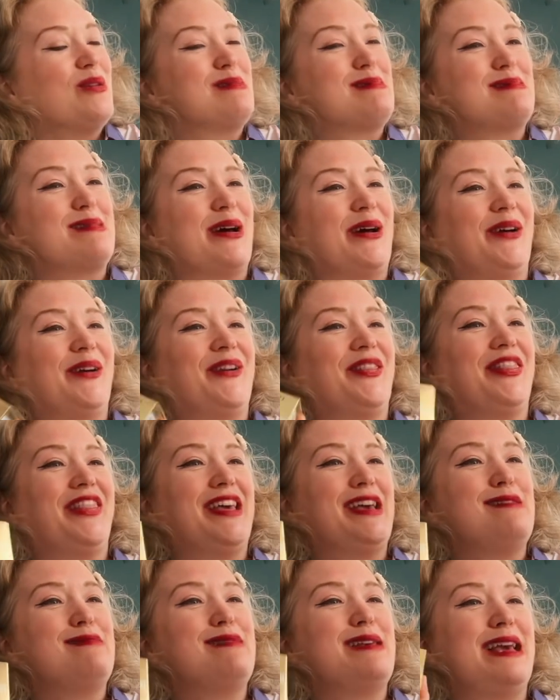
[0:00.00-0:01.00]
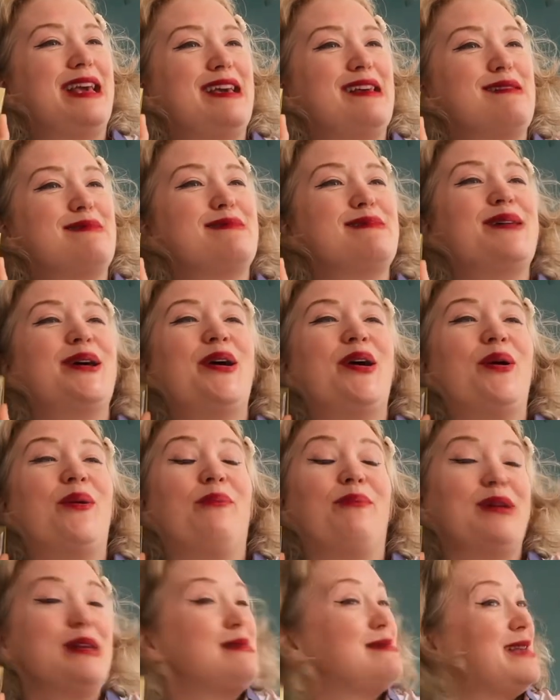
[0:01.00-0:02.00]
So this is
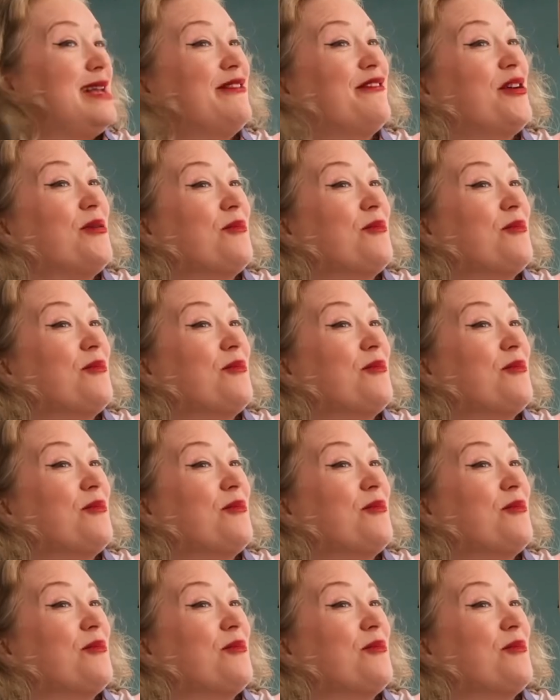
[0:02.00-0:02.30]
my secret